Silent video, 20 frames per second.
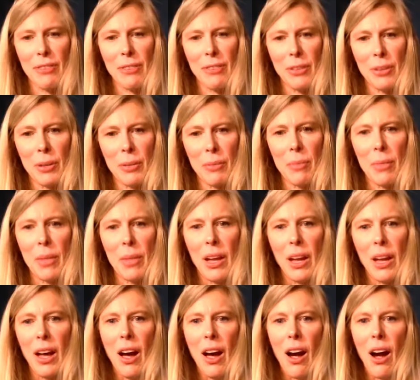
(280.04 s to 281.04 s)
for them.
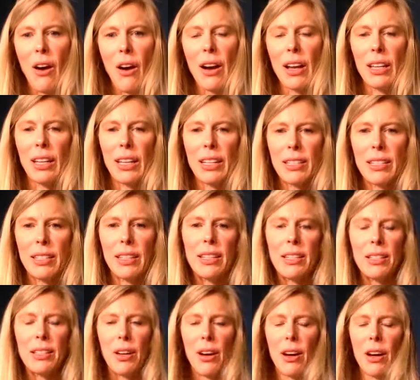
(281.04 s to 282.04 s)
All right,
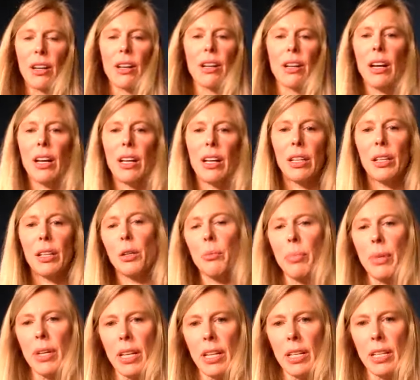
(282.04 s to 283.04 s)
let's talk a little
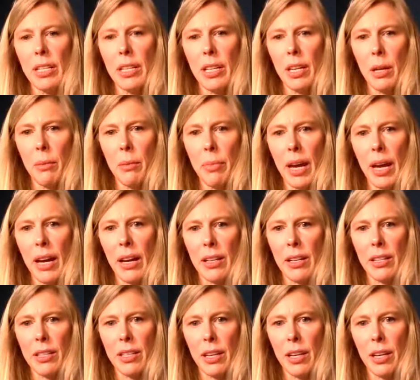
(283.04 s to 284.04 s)
bit about
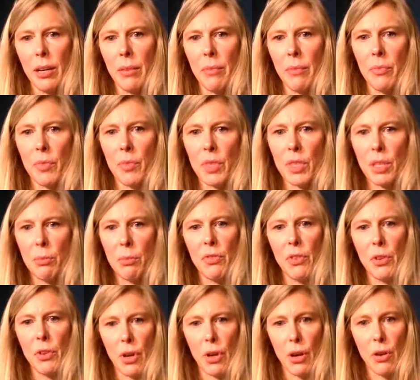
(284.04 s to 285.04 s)
some of
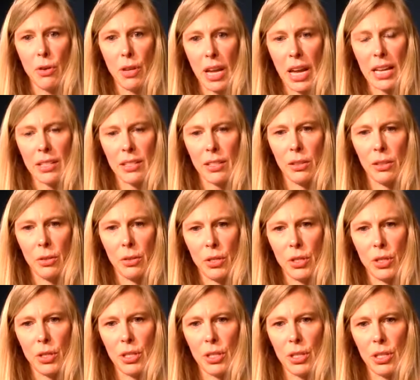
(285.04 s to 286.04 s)
your ODAS
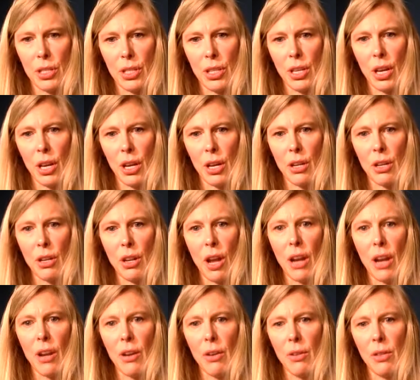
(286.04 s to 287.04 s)
solutions. I
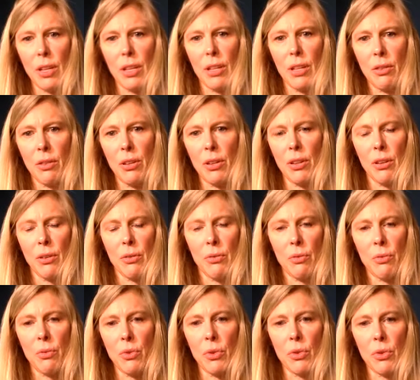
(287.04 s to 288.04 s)
know that
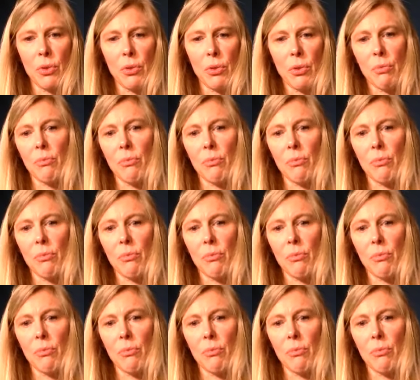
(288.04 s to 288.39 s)
you're